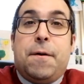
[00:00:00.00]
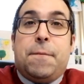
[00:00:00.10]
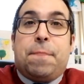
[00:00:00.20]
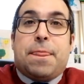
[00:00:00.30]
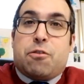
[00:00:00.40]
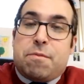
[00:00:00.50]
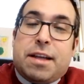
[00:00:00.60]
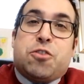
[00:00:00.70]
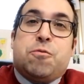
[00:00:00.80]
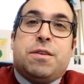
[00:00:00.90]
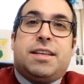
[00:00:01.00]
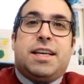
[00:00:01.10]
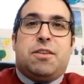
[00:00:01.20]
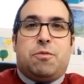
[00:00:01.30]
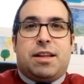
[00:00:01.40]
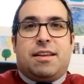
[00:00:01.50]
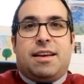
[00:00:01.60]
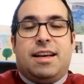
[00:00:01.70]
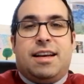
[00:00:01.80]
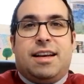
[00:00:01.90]
It remains to be seen whether
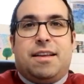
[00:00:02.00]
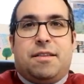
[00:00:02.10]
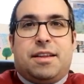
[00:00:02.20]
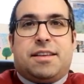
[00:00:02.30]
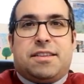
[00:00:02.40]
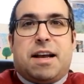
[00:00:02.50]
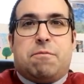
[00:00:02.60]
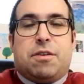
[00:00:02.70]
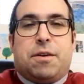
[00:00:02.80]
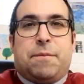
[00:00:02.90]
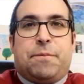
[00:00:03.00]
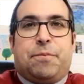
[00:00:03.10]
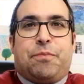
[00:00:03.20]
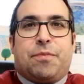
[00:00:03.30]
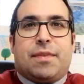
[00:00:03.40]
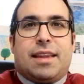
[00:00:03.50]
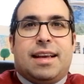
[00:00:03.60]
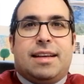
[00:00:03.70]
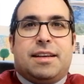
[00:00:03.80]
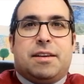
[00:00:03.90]
this number
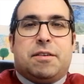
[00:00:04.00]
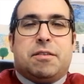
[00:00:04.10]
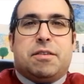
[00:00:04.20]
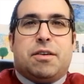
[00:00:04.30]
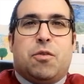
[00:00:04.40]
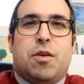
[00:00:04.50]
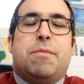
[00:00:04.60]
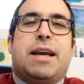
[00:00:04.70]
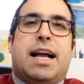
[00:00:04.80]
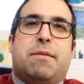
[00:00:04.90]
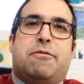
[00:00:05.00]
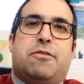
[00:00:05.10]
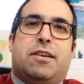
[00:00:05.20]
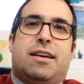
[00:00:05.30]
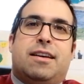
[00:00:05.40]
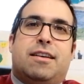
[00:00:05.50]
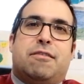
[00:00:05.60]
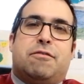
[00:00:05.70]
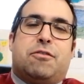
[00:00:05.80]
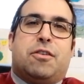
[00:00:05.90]
will be helpful
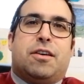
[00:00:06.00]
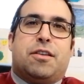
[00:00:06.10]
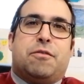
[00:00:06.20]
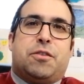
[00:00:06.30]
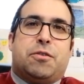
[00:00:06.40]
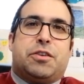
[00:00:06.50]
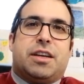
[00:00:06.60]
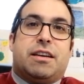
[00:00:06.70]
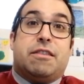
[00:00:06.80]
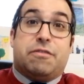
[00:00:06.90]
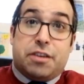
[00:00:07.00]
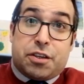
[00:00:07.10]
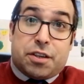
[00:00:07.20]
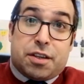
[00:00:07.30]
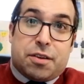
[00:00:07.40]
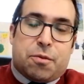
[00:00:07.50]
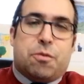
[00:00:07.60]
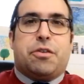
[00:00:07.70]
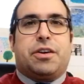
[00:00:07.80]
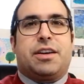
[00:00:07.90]
for the future efficient
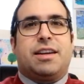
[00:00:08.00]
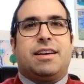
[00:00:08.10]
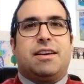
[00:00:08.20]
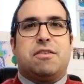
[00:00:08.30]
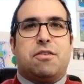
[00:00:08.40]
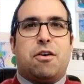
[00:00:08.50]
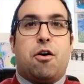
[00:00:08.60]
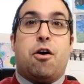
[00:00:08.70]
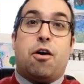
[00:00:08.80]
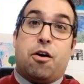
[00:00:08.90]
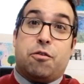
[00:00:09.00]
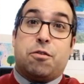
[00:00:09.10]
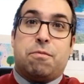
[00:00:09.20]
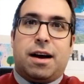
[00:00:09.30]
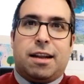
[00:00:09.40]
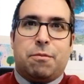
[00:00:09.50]
work of the Parliament.